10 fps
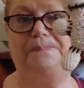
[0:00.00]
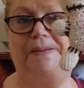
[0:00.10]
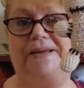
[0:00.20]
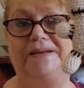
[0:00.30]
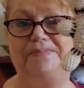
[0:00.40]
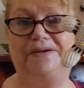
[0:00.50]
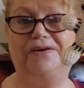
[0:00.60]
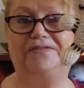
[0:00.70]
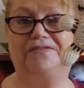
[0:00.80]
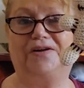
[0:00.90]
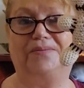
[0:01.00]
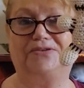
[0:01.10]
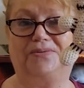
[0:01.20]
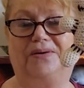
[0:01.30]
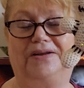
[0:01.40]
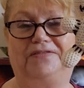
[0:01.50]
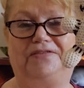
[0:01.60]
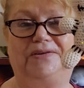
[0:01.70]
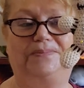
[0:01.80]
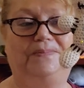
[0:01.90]
who peed me off copped quite a
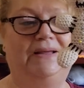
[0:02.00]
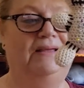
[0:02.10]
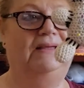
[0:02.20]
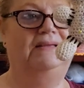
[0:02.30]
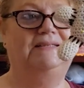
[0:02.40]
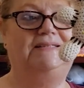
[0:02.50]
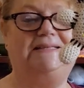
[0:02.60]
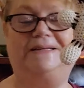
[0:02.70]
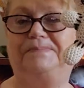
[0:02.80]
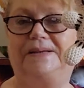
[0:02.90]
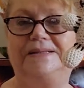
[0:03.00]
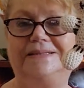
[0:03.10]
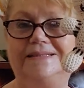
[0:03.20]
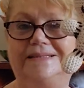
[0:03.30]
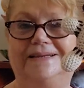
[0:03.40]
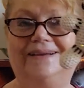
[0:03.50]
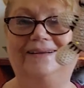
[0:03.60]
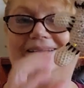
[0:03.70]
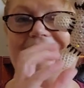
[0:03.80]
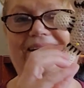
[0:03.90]
few stick pins.
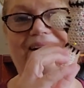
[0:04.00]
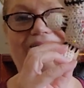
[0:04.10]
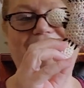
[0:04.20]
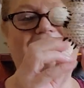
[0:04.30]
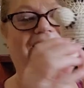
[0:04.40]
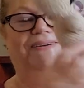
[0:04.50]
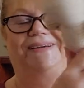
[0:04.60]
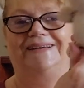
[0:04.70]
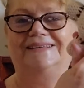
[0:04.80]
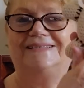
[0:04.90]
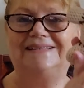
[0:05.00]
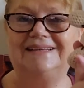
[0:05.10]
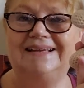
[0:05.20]
But here he is.